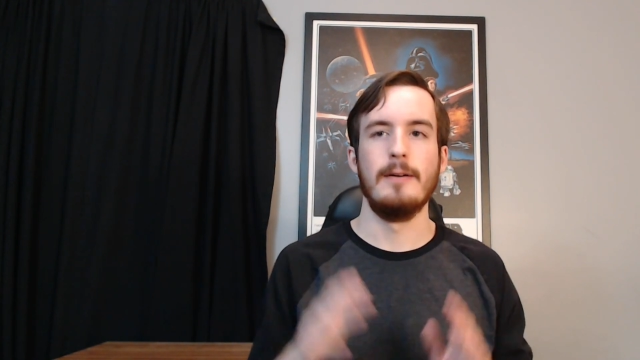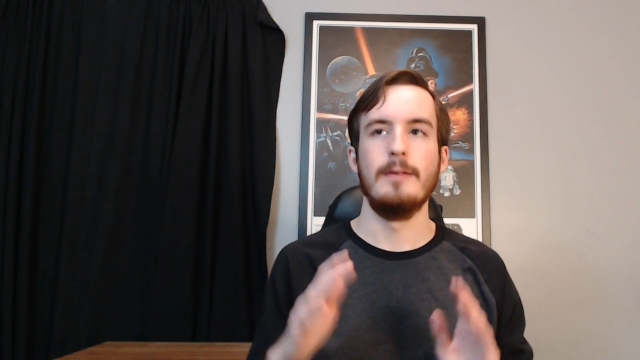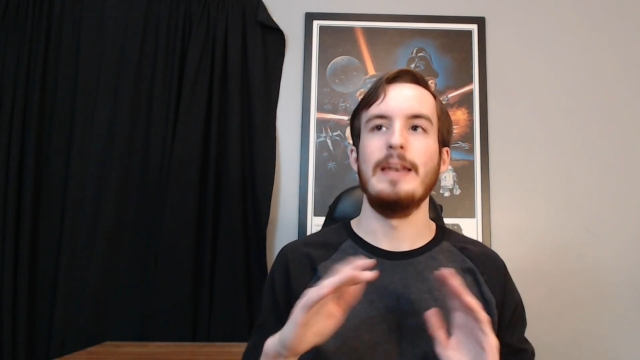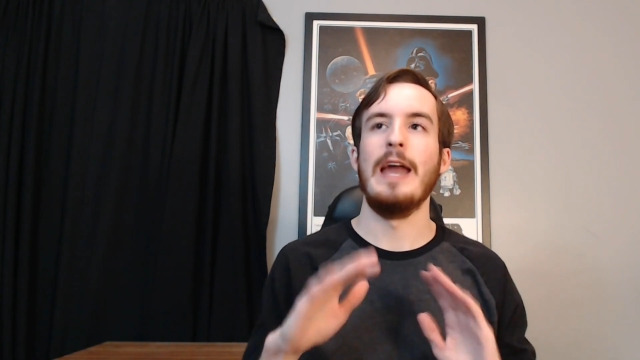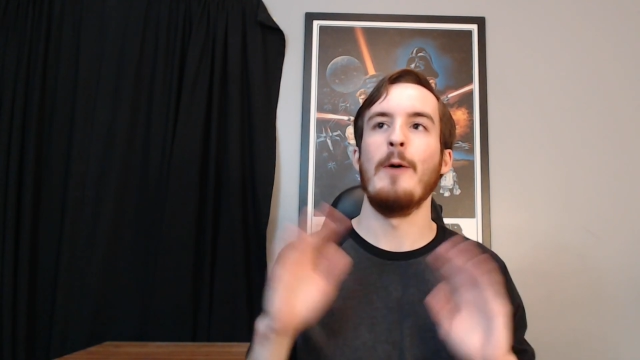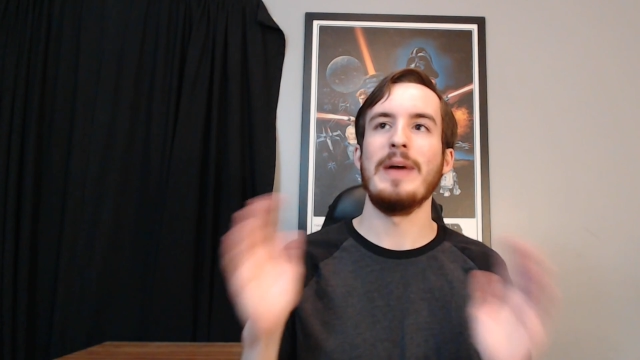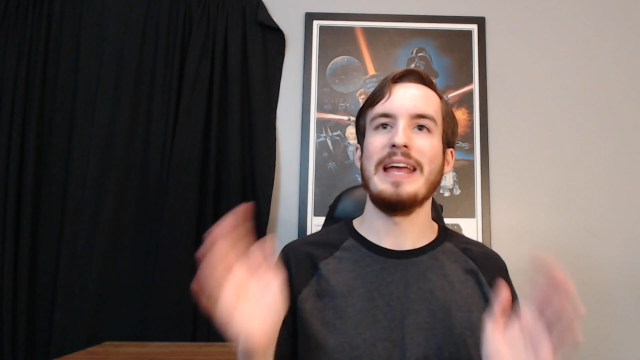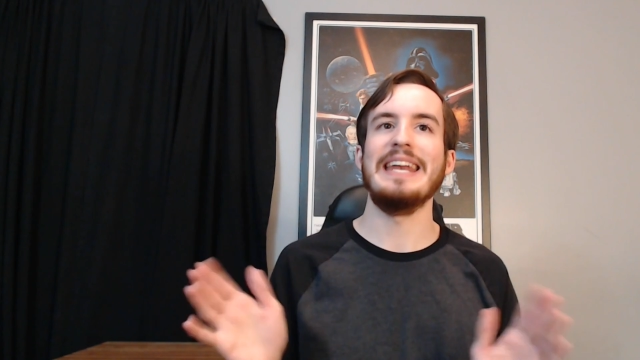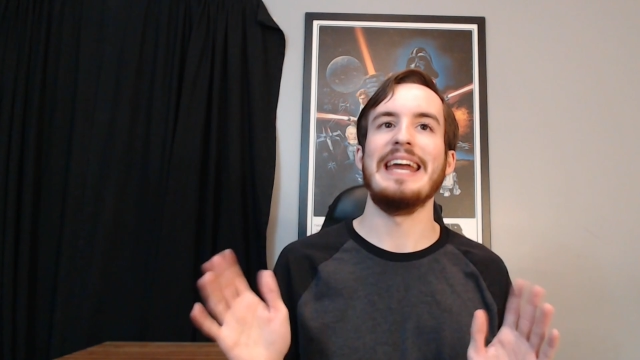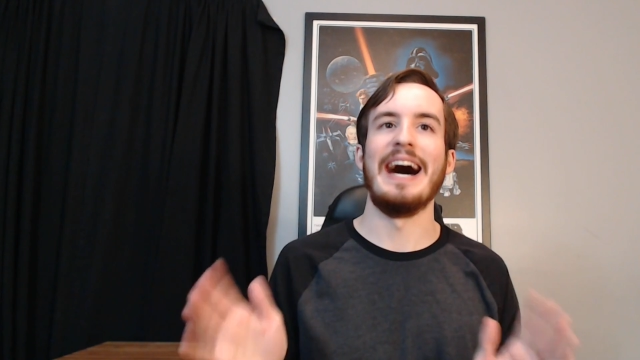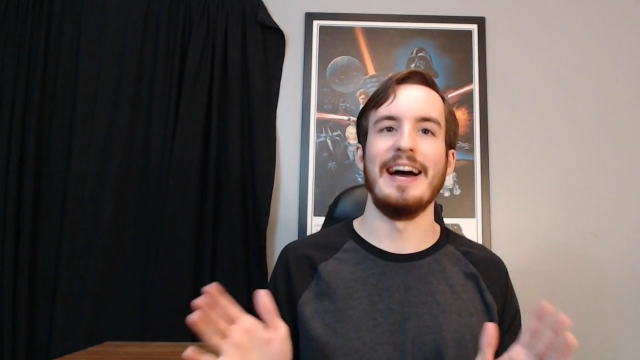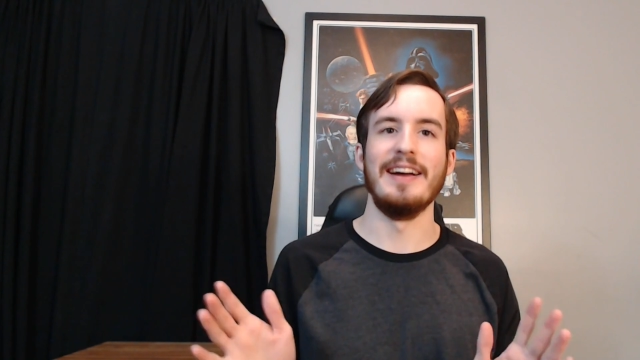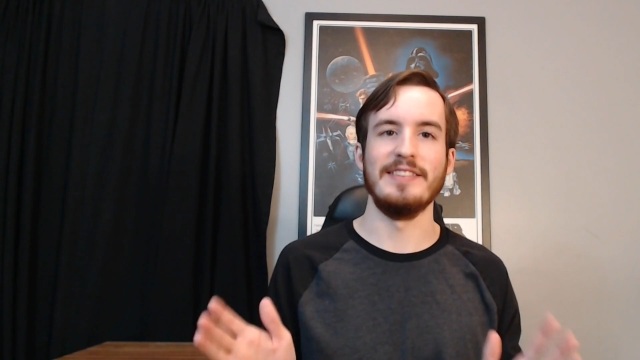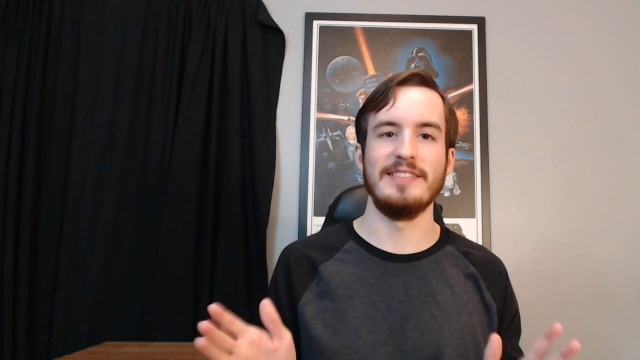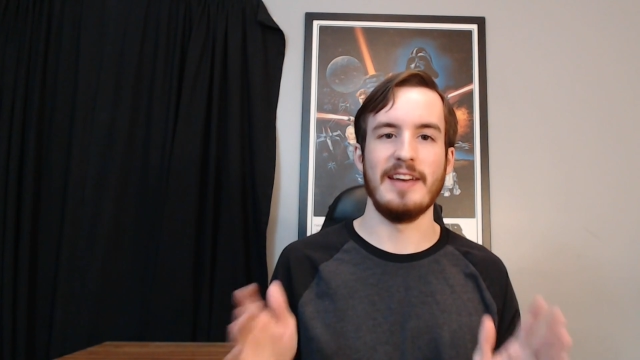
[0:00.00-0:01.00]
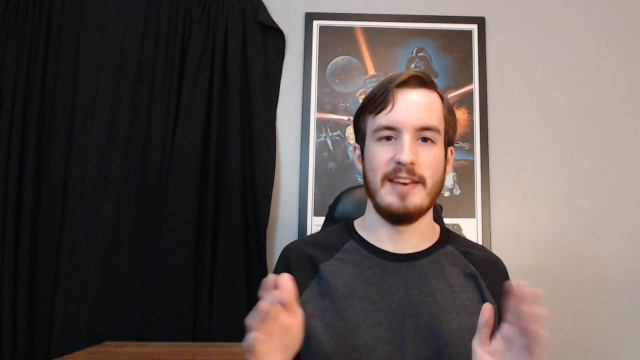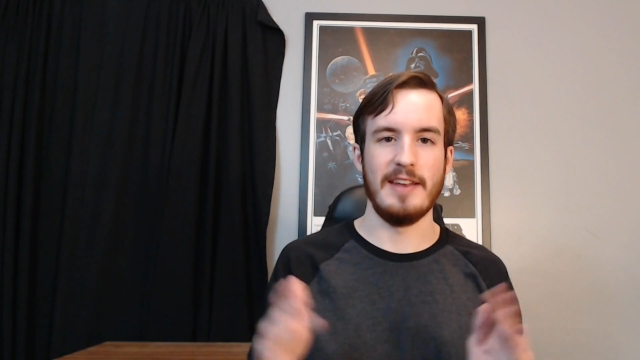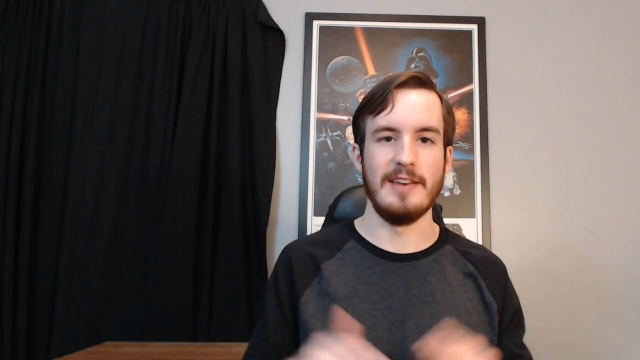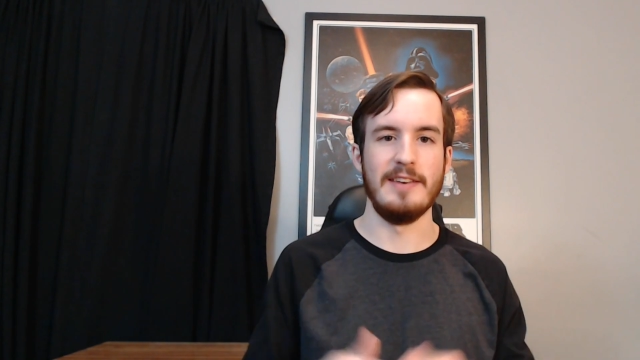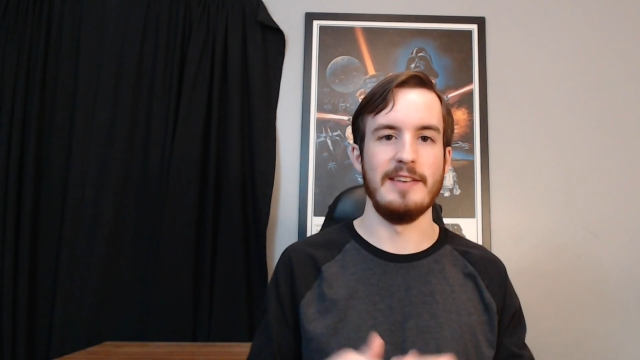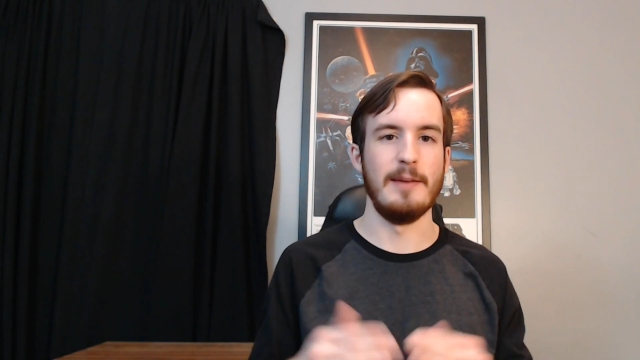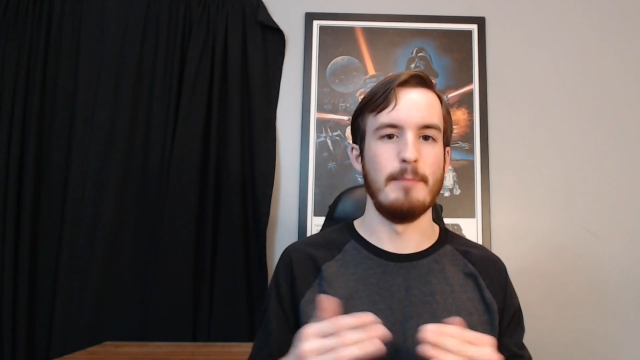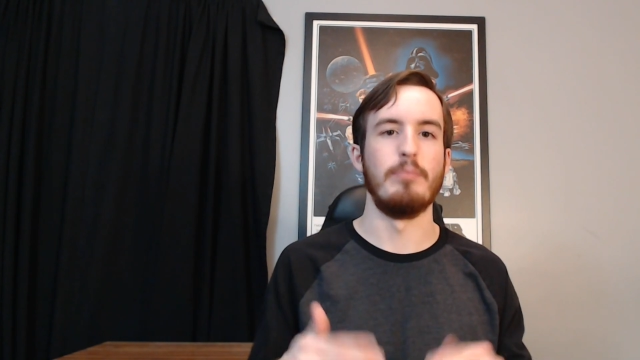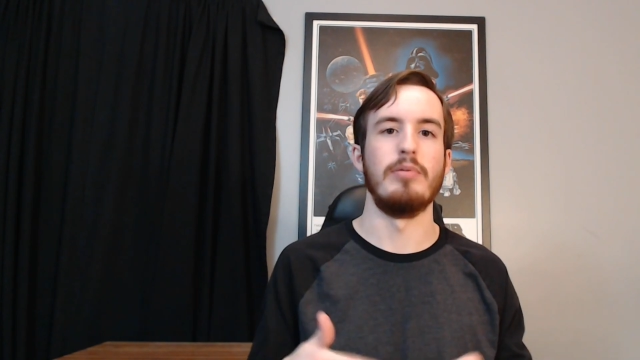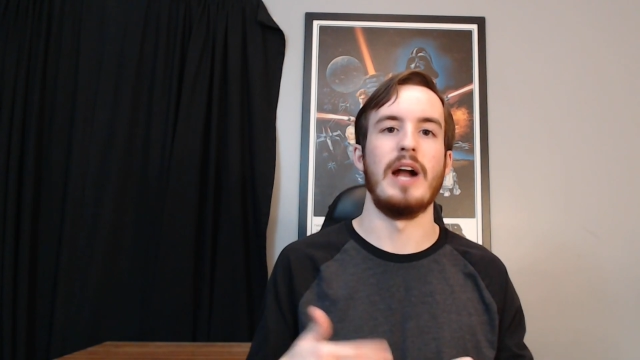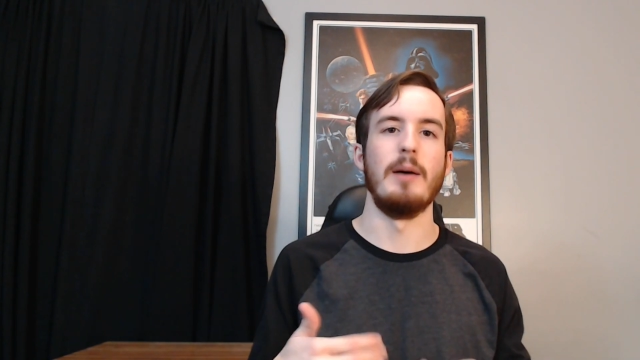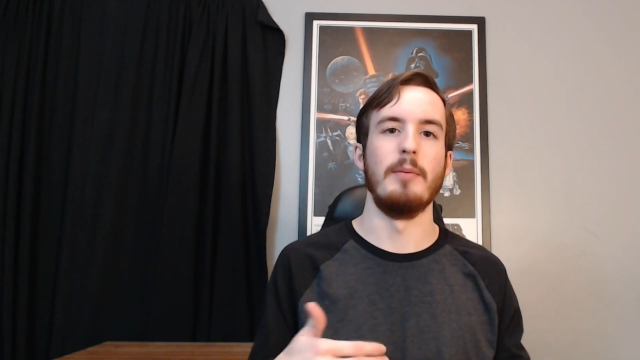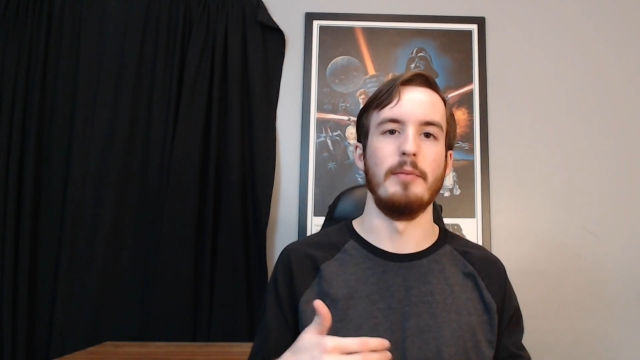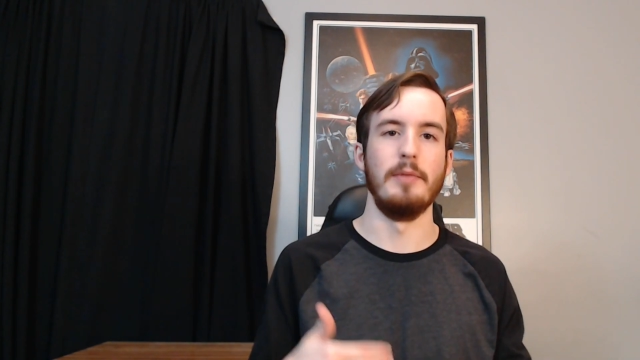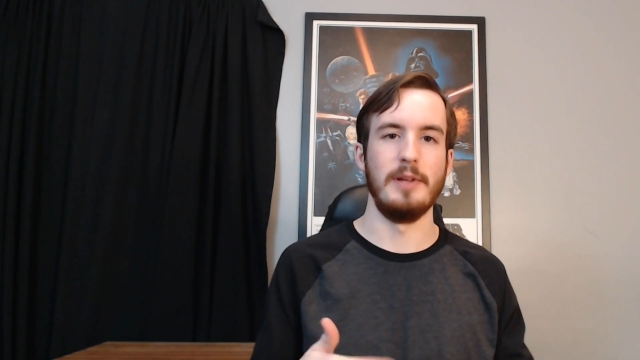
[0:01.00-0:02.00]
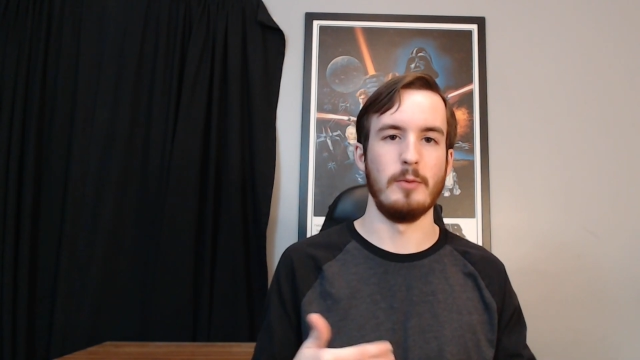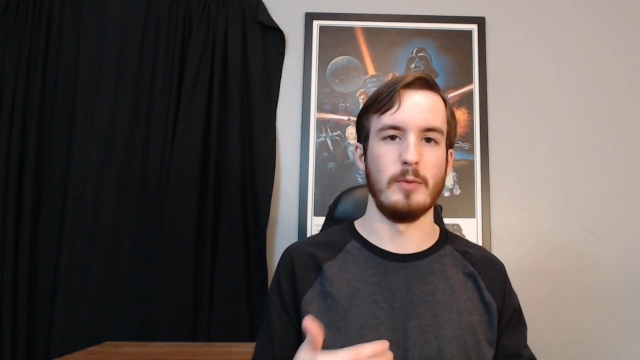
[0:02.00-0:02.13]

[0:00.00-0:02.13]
Now, in hindsight, it did probably